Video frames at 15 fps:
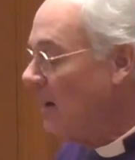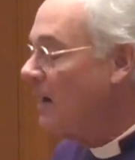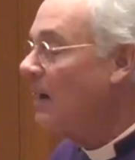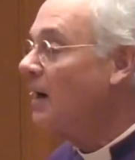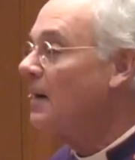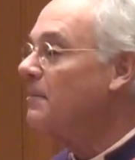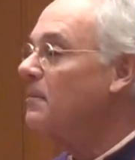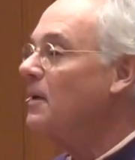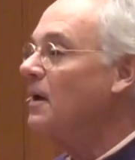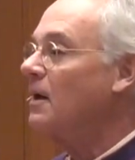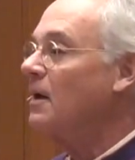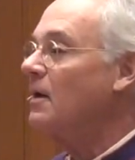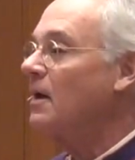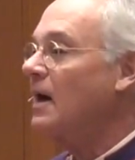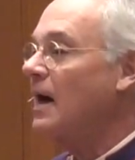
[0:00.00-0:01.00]

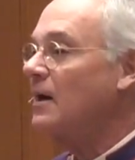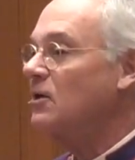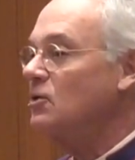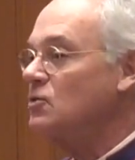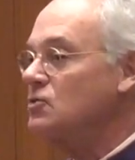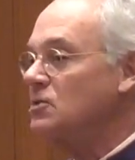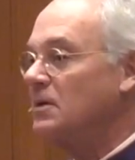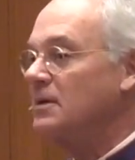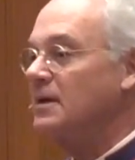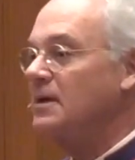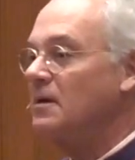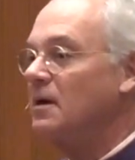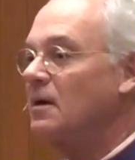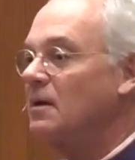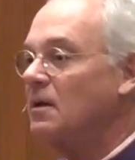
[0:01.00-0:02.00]
I
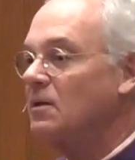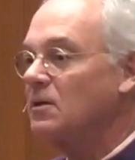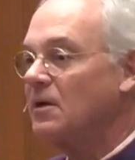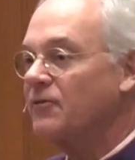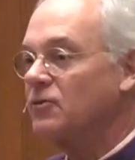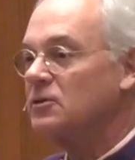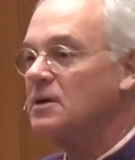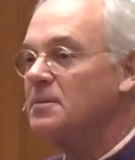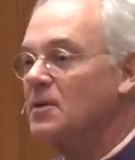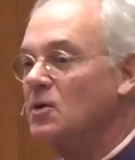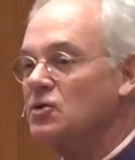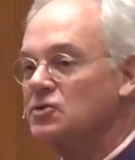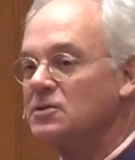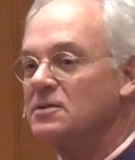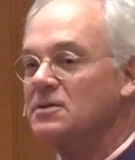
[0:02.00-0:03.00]
usually look for a
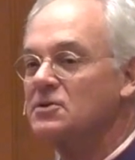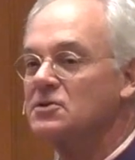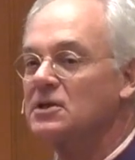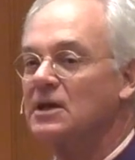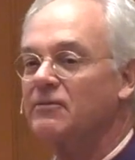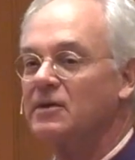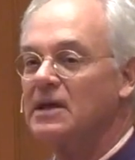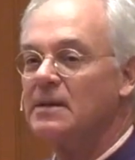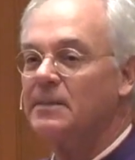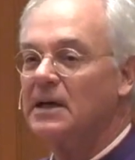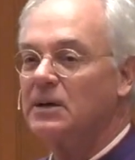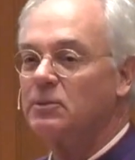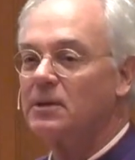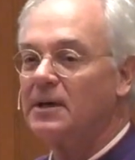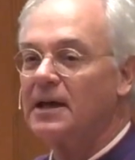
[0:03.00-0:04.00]
motion to see if
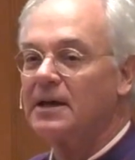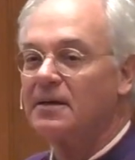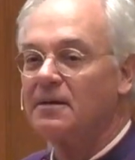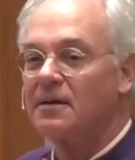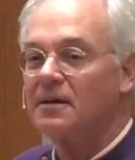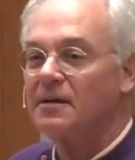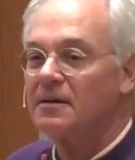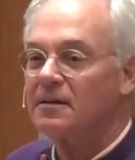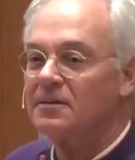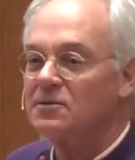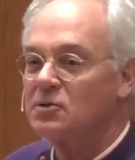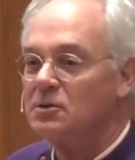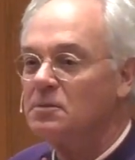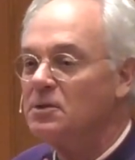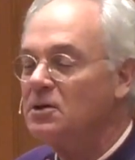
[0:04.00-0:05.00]
anybody would like
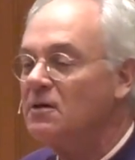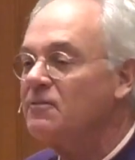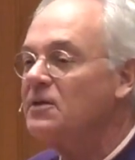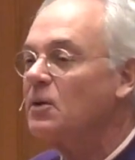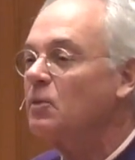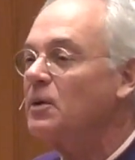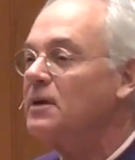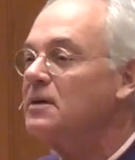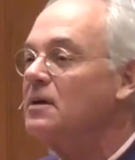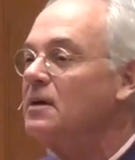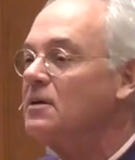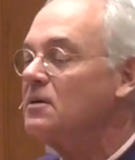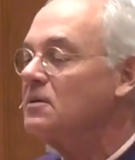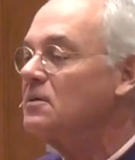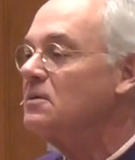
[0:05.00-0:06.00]
to move that we
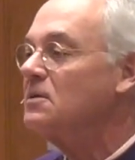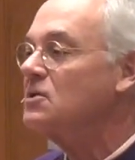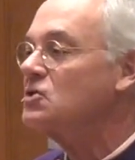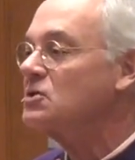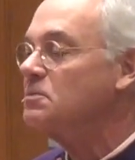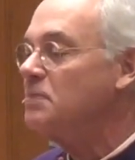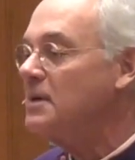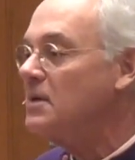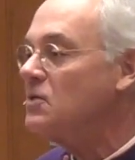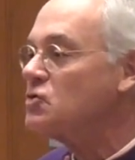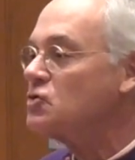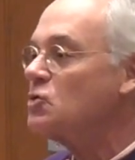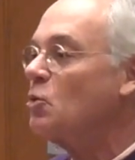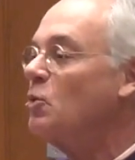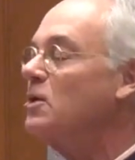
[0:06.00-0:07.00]

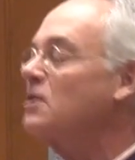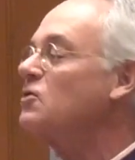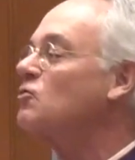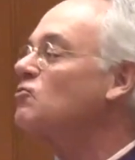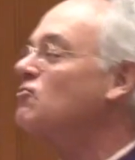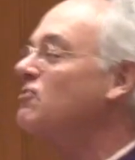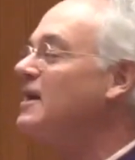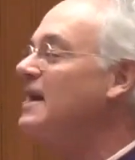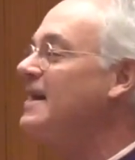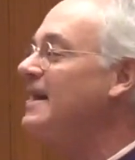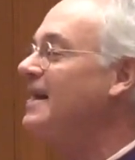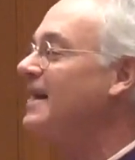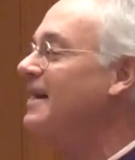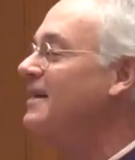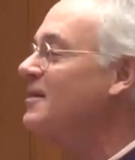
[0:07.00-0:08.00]
dispense with
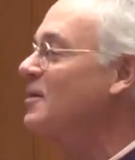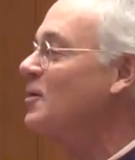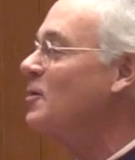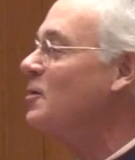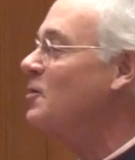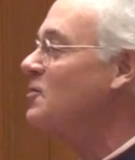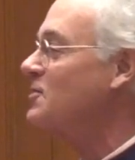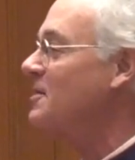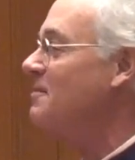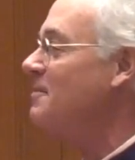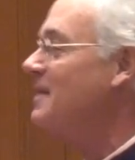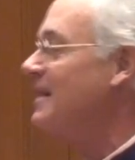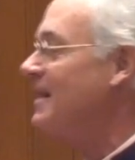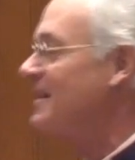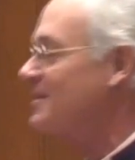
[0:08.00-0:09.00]
reading those
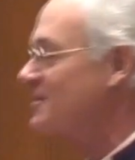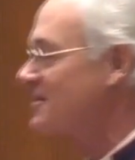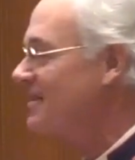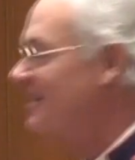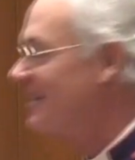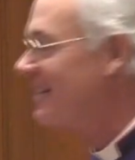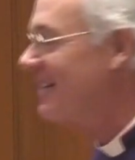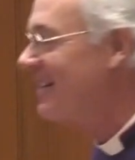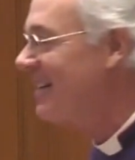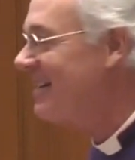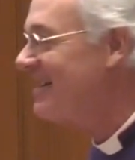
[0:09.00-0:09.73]
minutes at